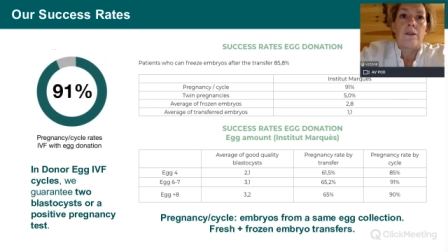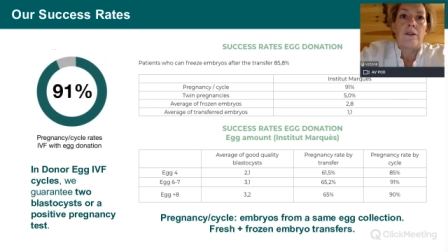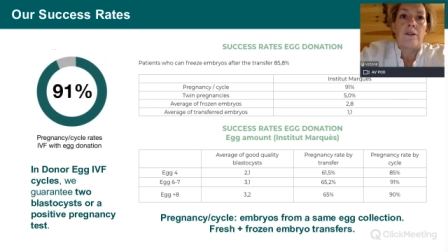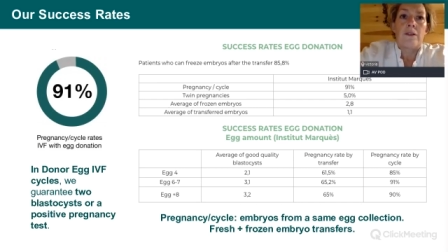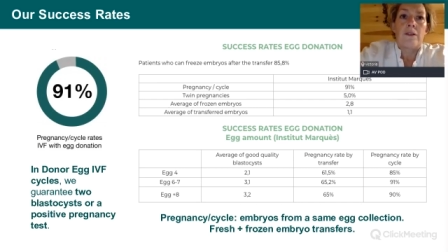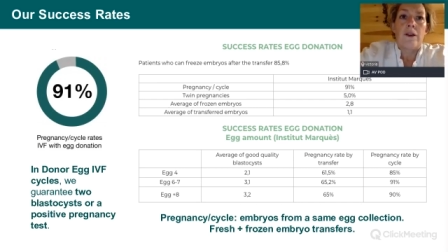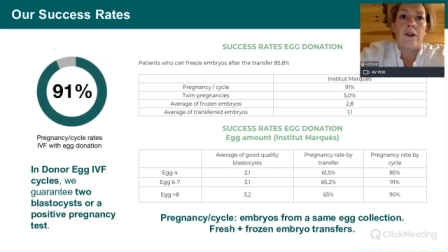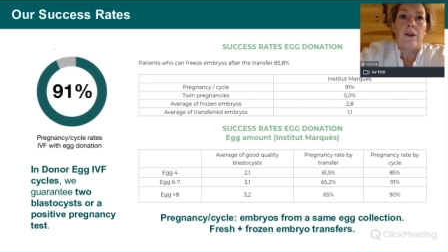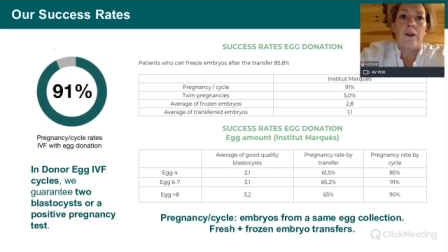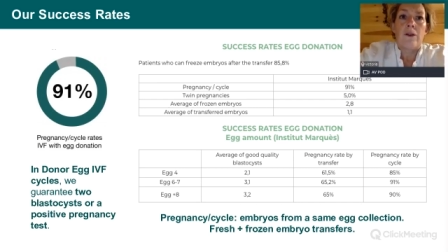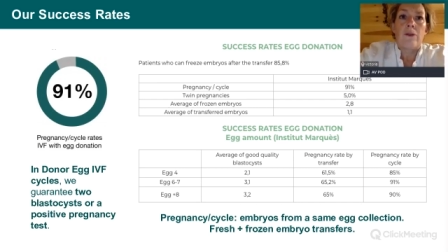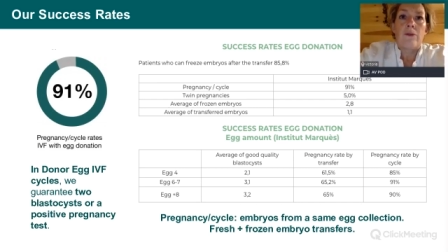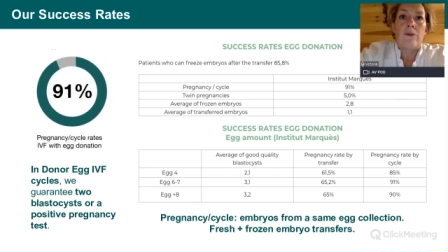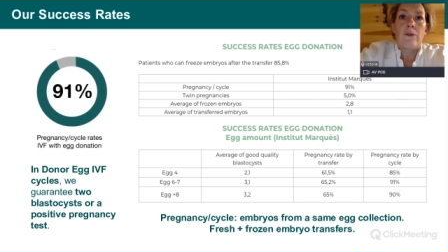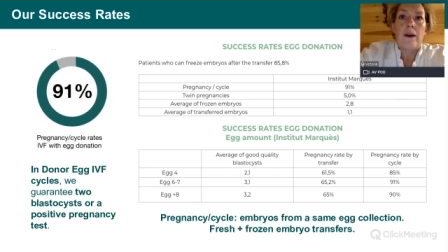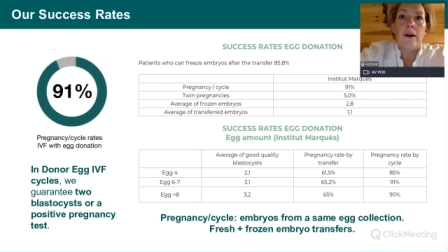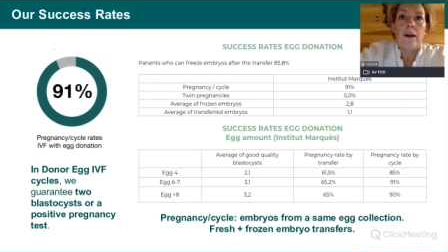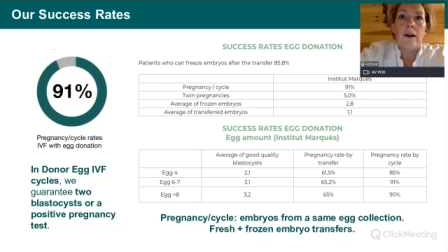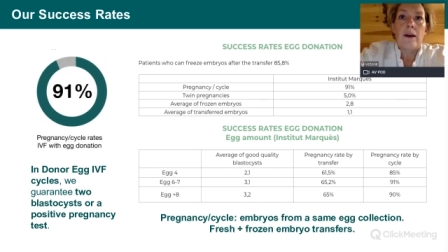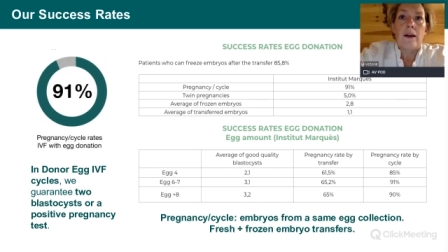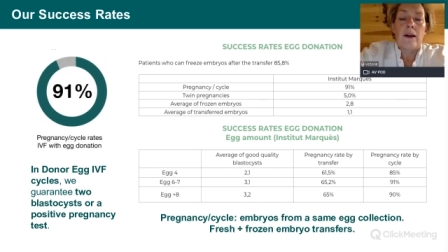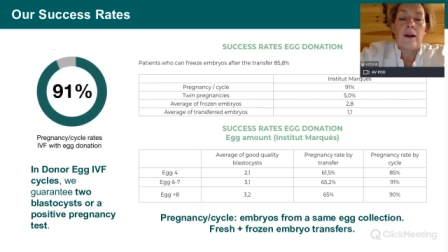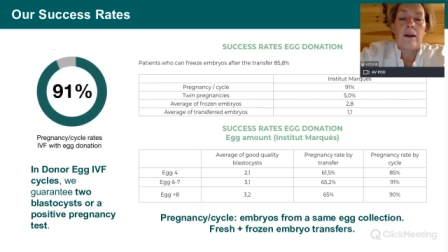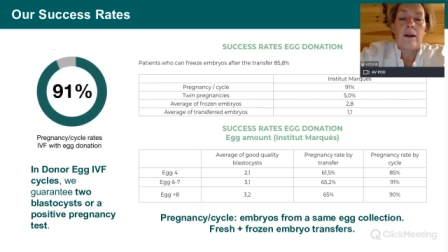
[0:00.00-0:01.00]

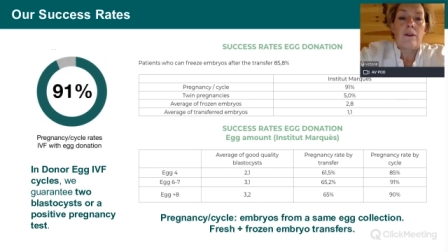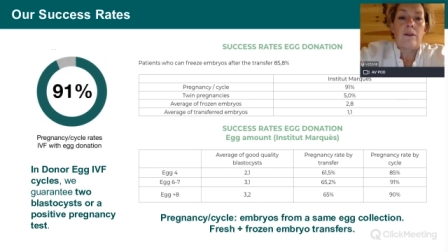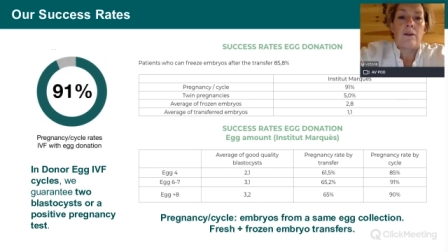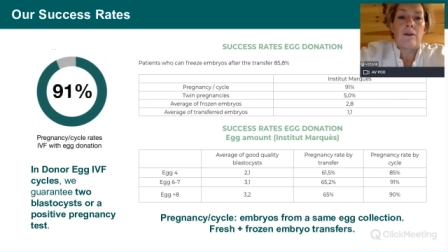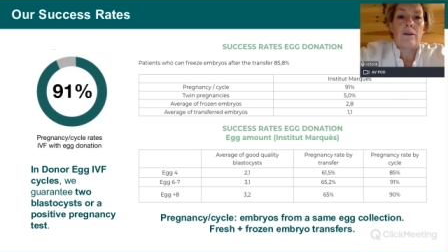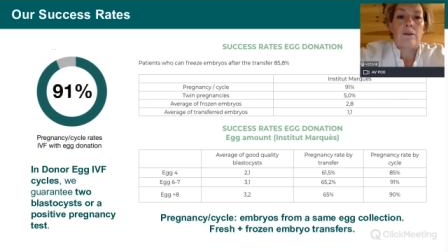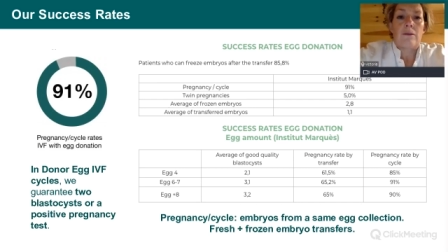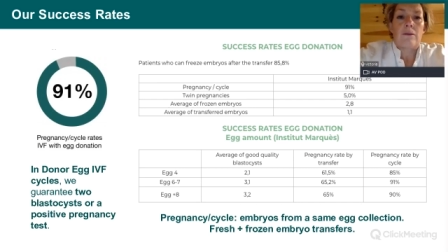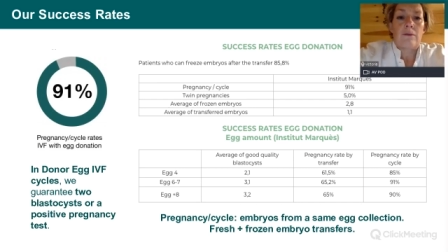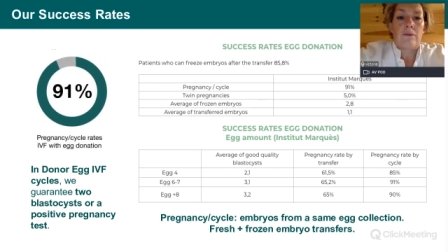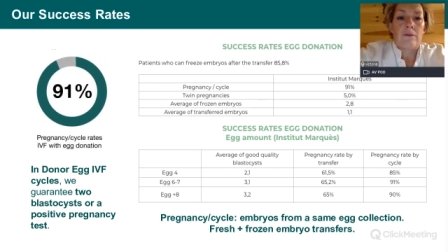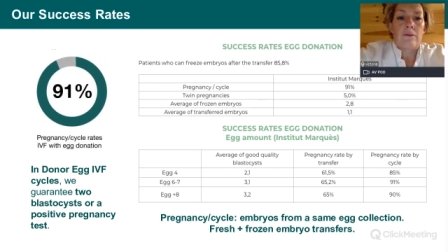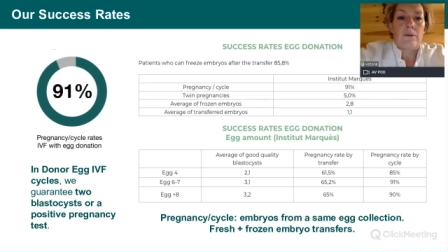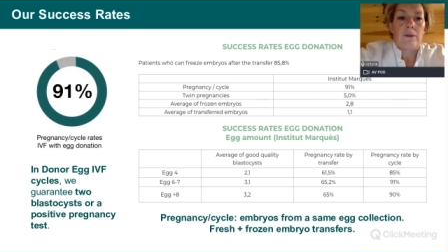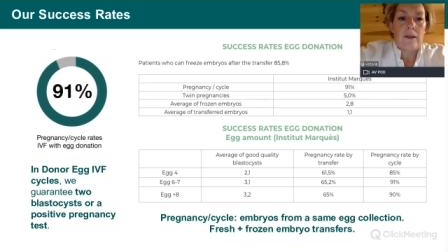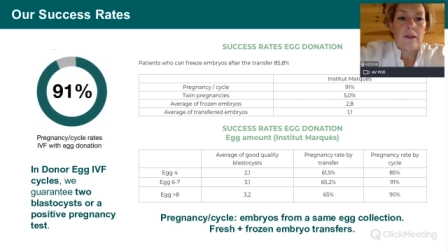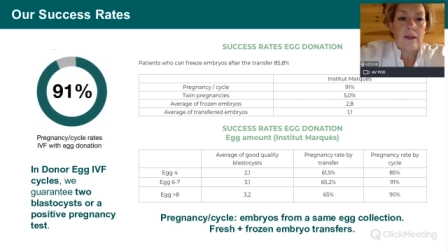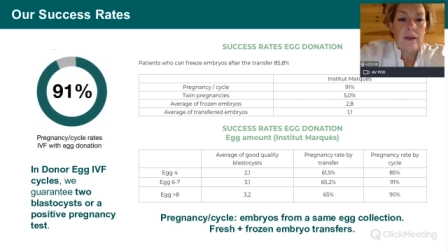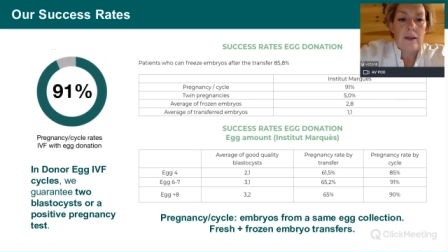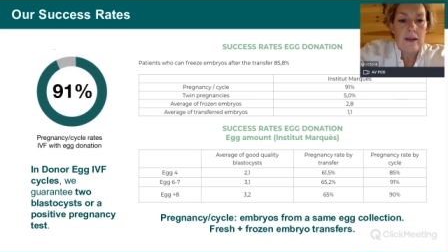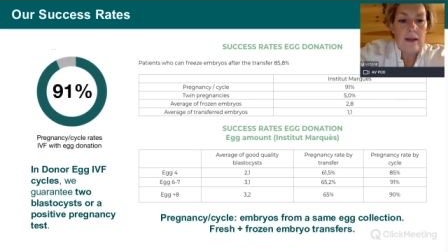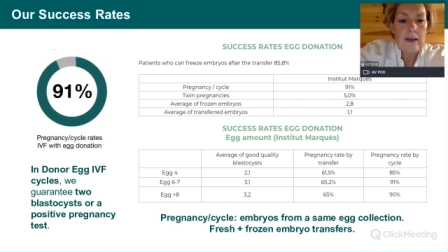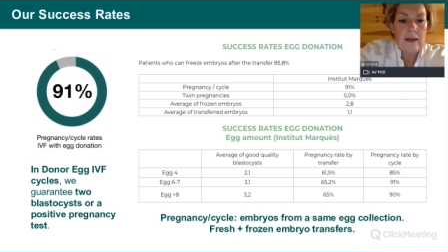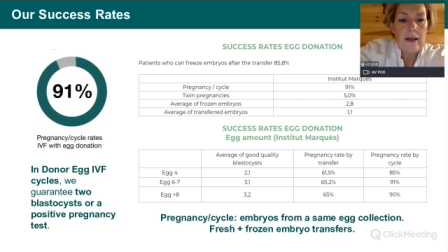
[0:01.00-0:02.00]
So
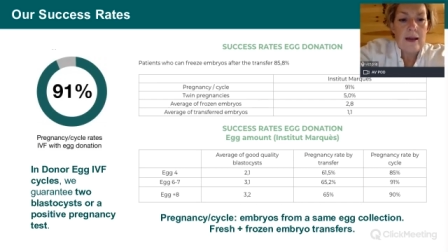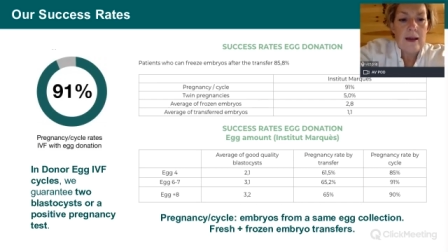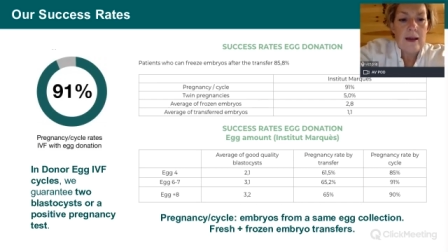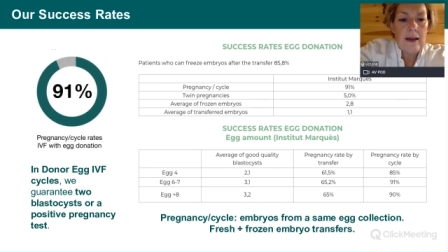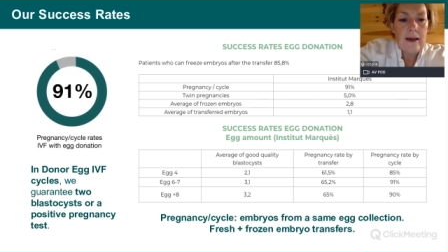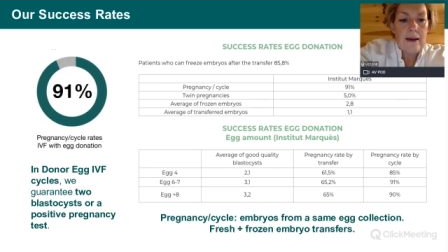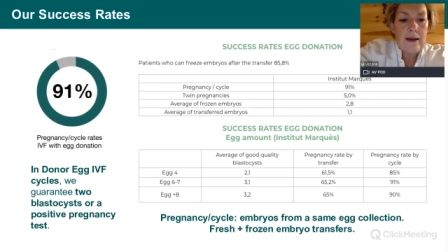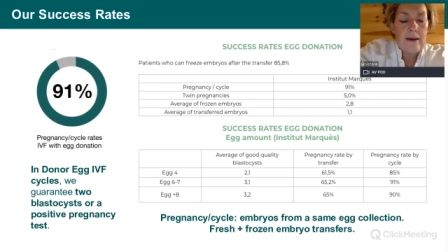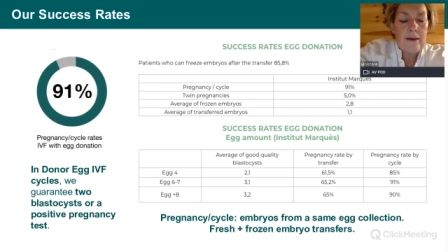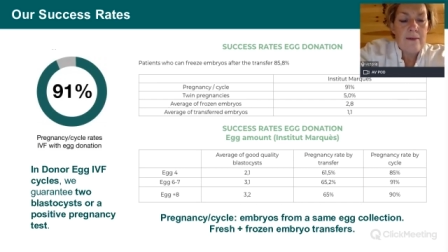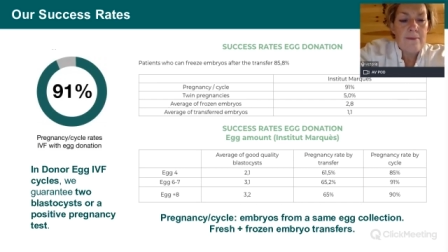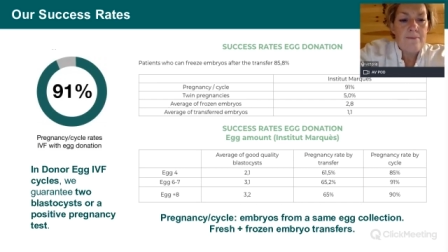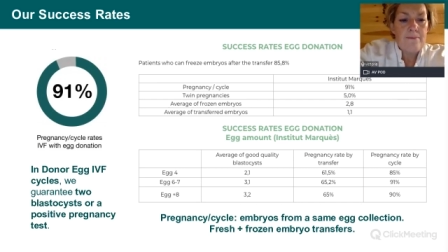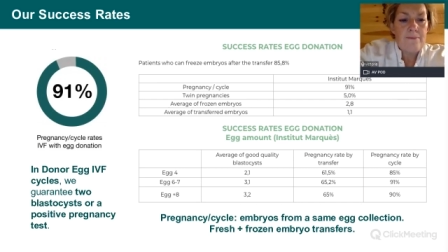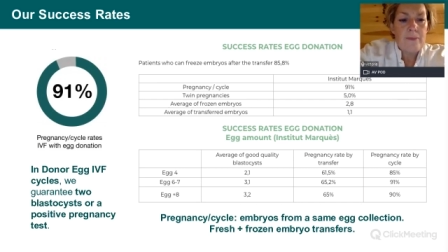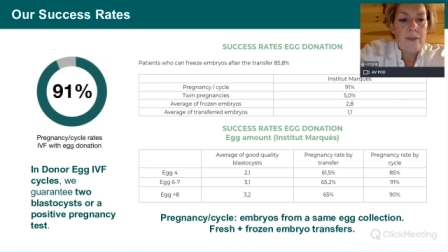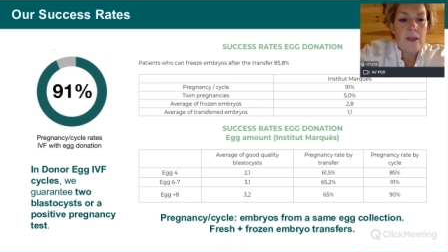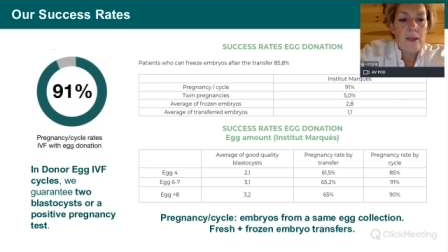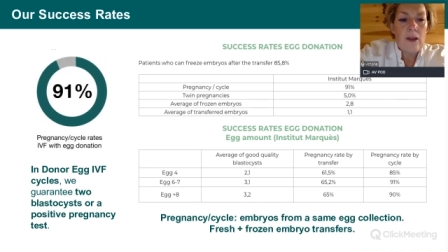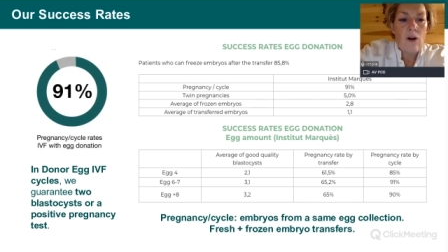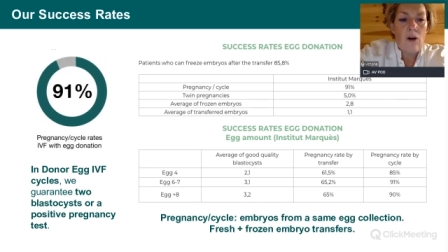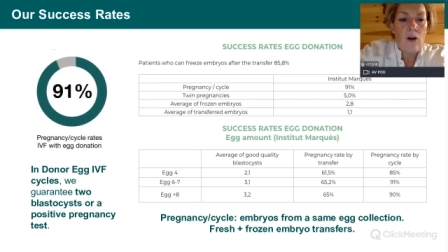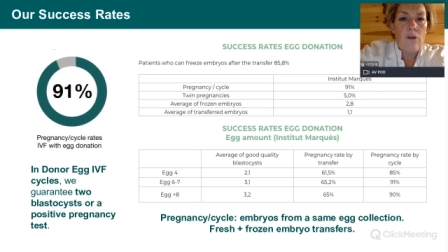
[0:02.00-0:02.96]
um,